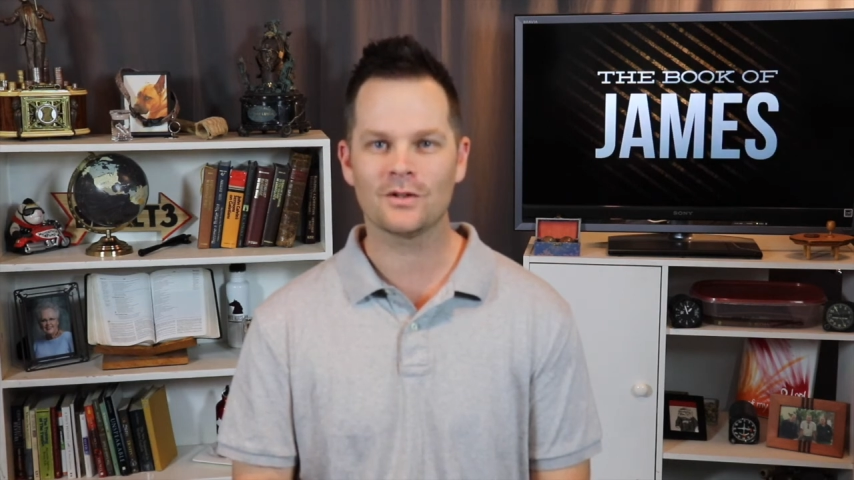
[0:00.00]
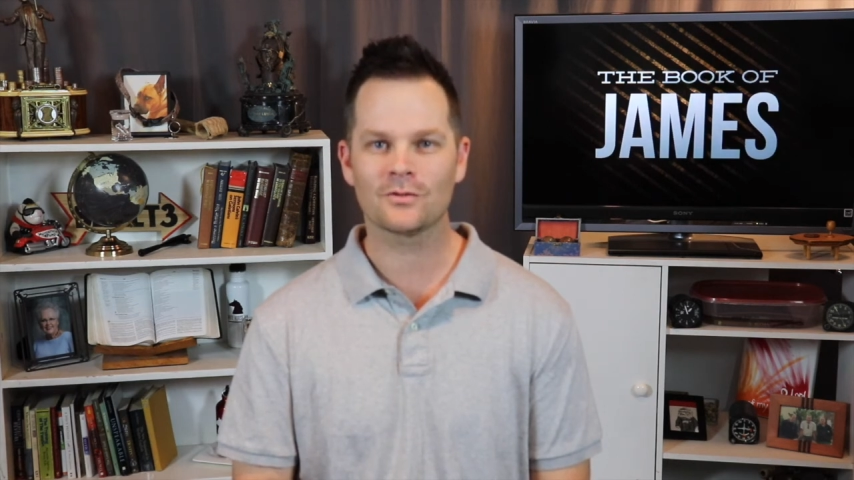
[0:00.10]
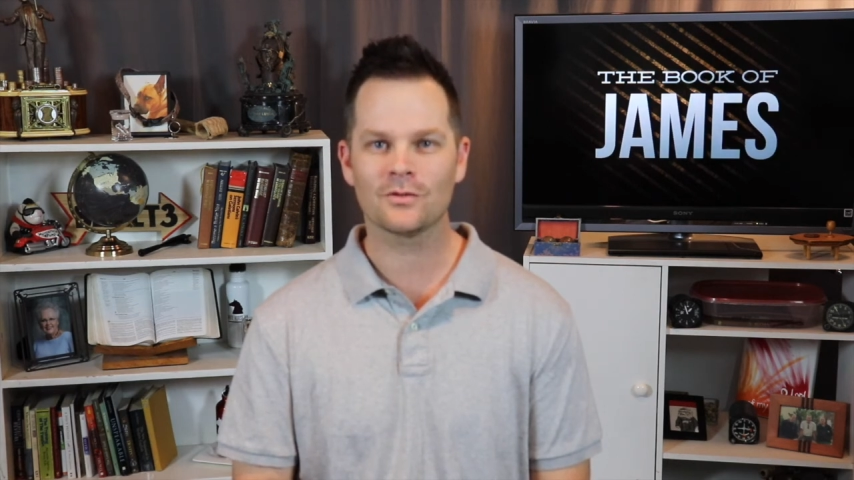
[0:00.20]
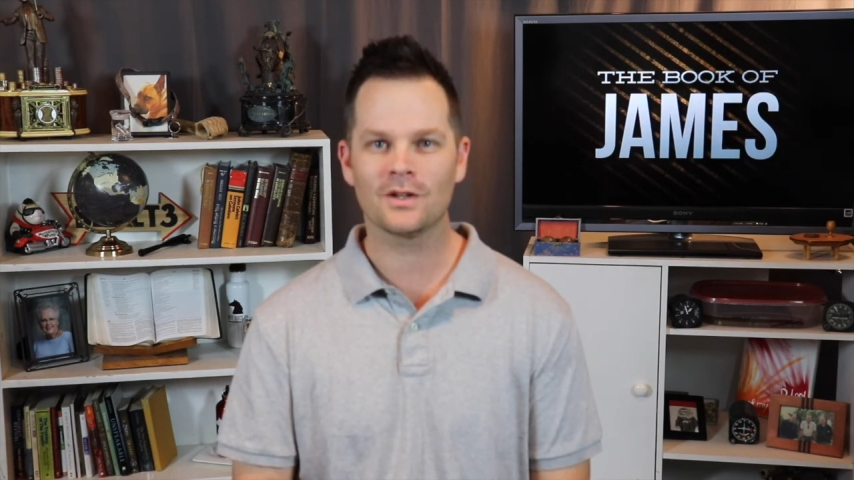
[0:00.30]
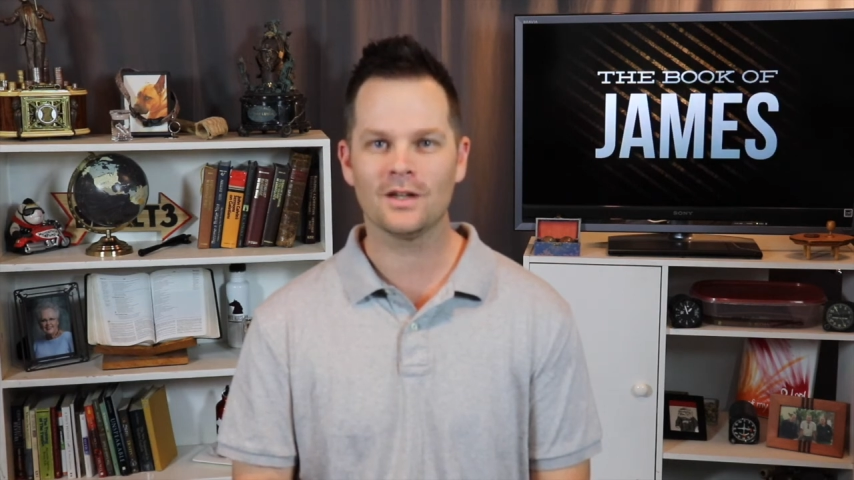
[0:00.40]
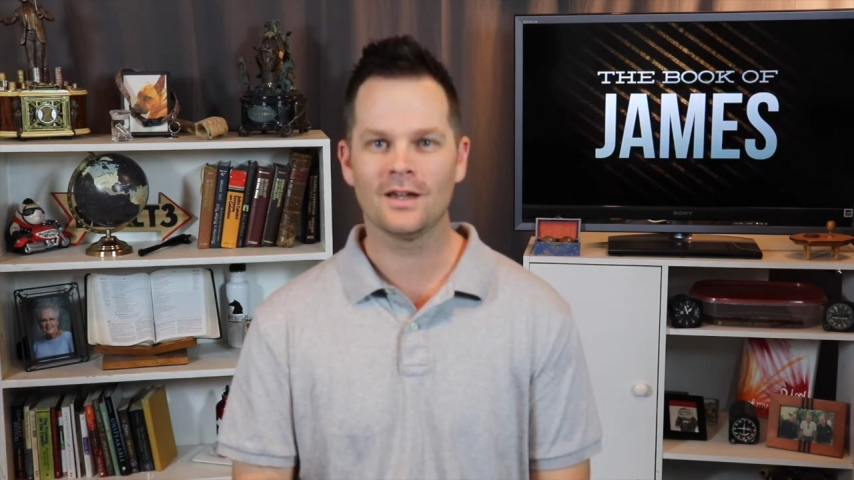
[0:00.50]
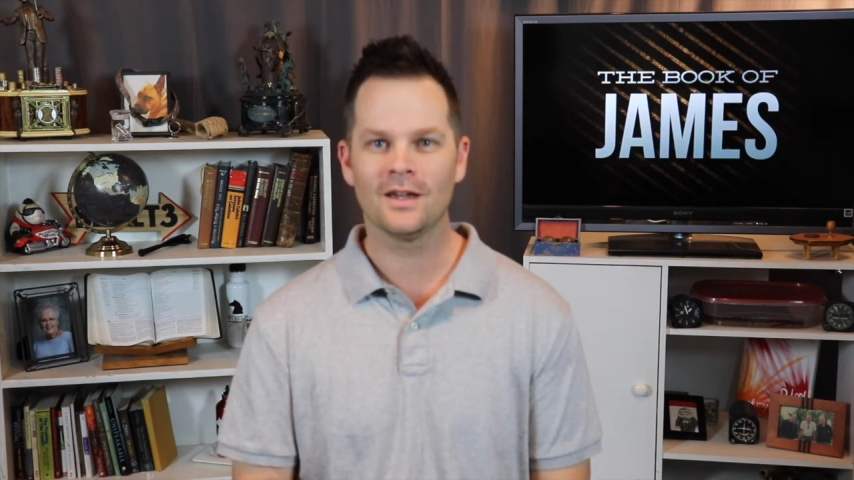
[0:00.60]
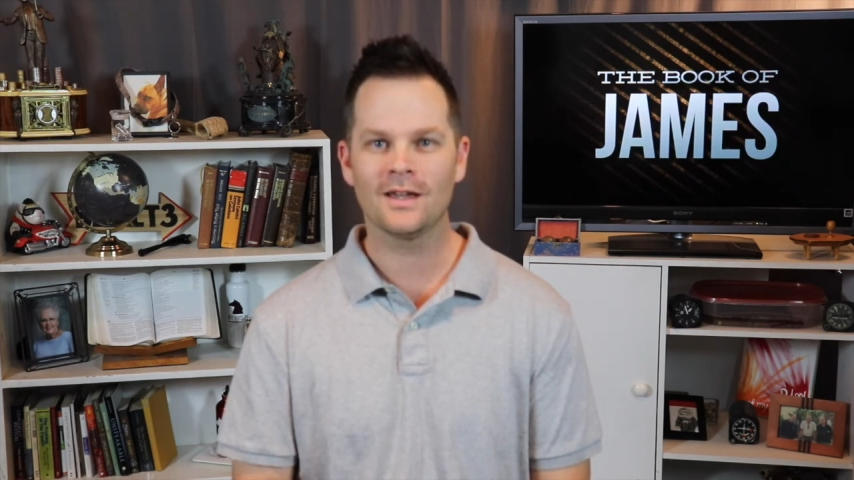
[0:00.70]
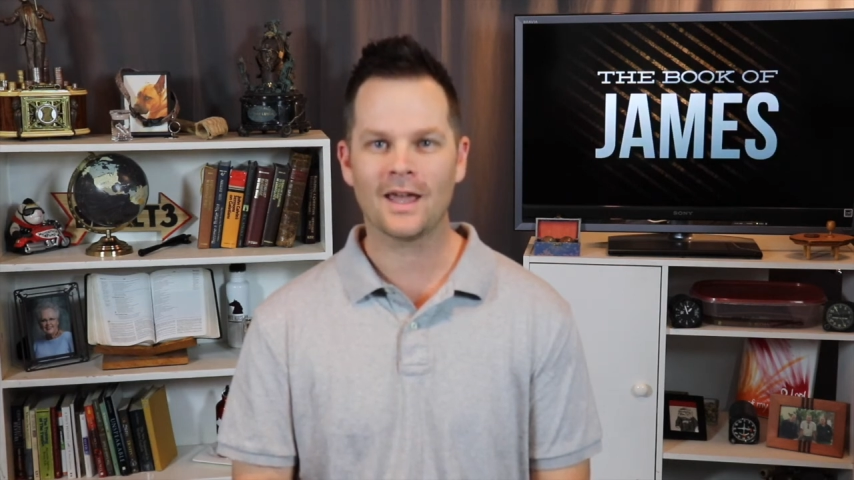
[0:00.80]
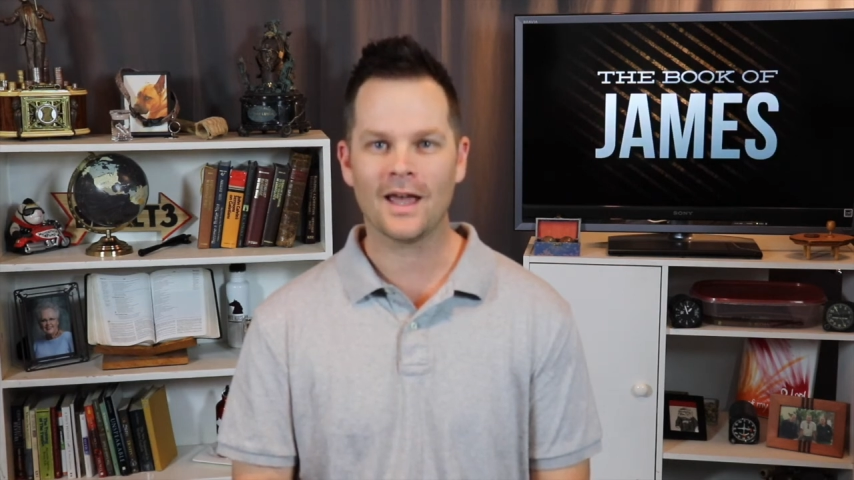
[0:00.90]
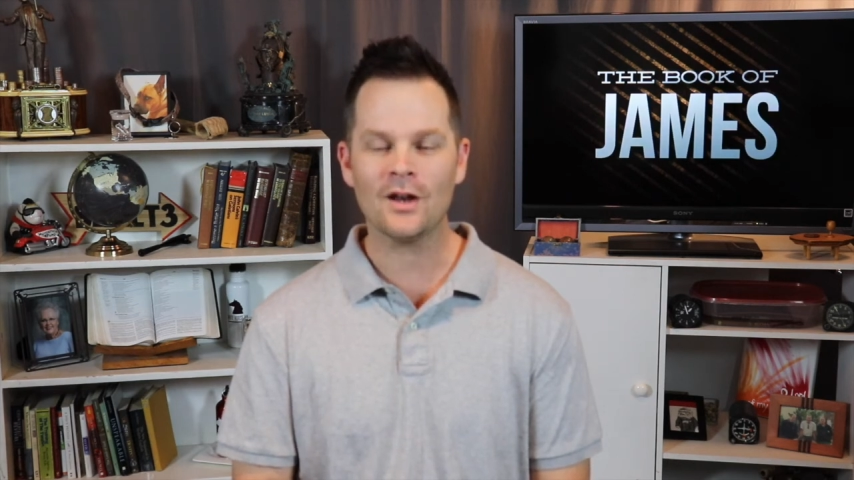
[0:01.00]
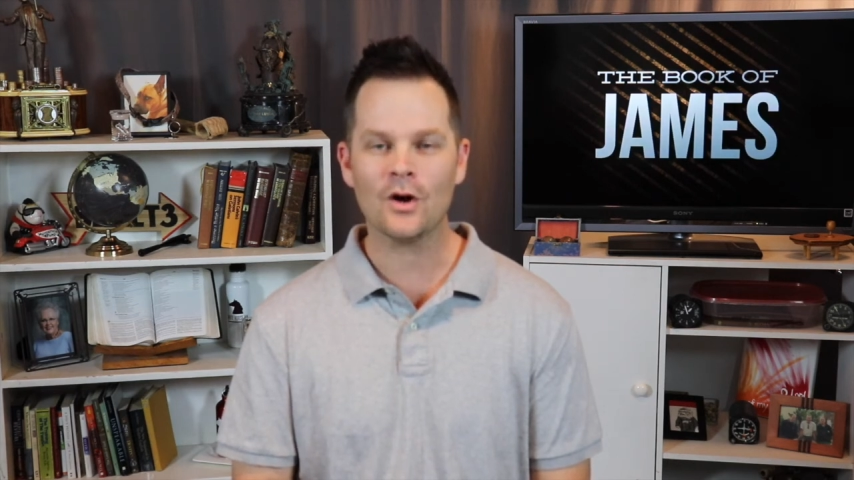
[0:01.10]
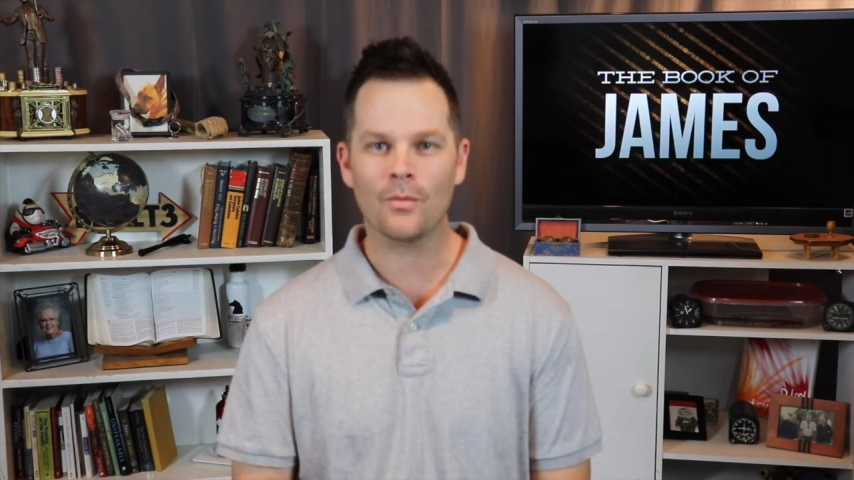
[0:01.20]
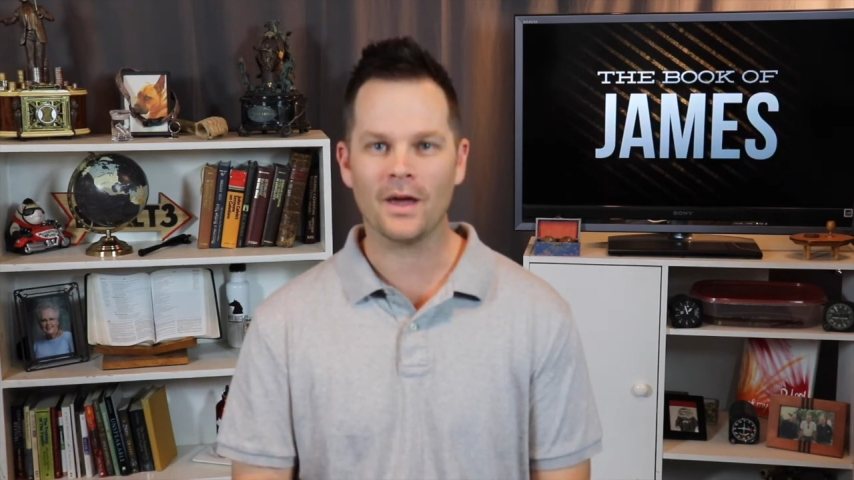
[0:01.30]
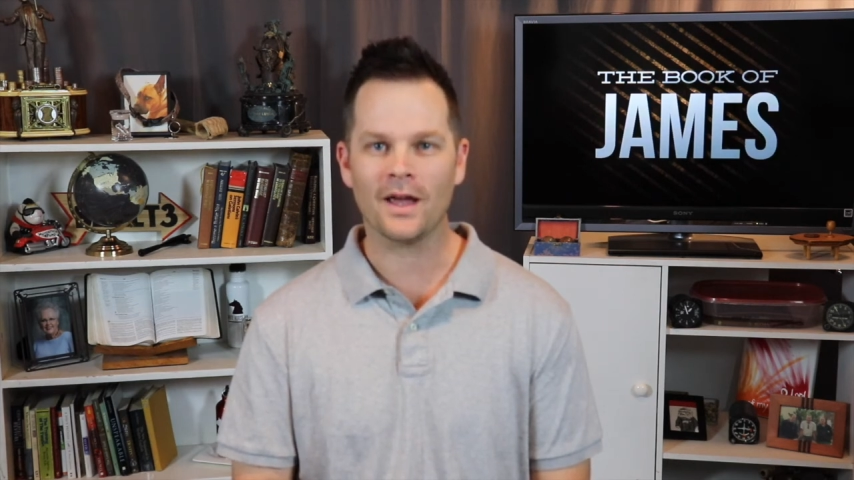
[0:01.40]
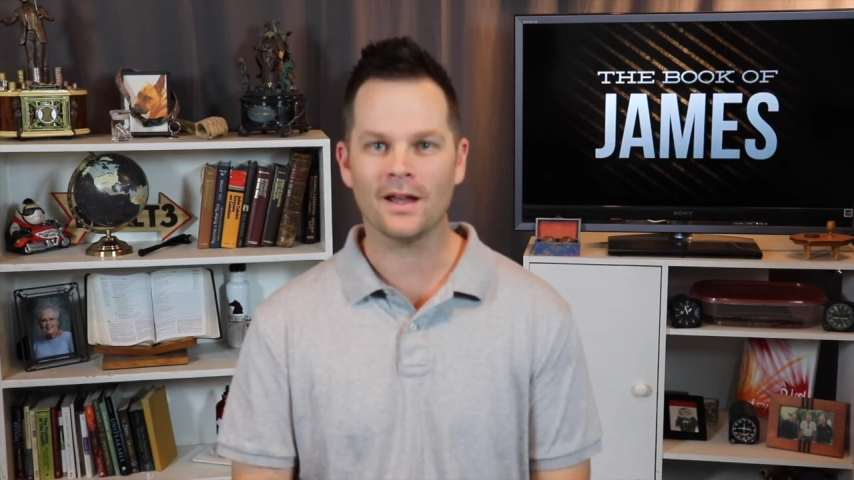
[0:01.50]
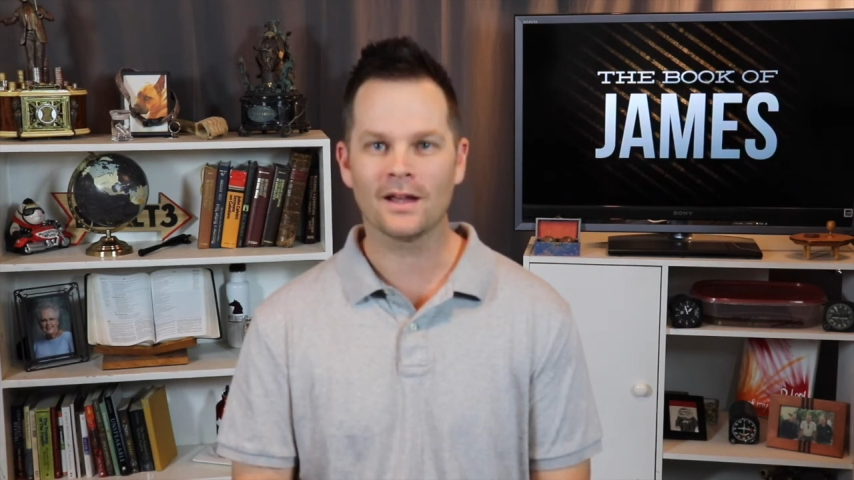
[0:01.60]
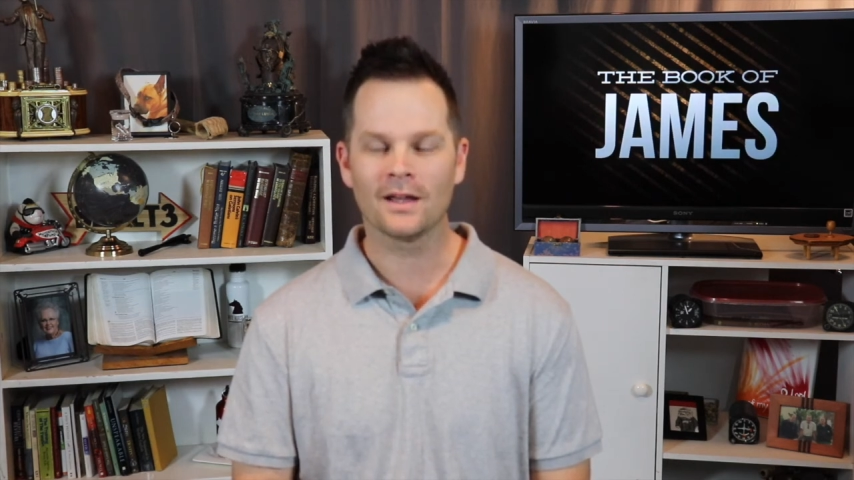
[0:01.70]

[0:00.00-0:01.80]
truly can obey.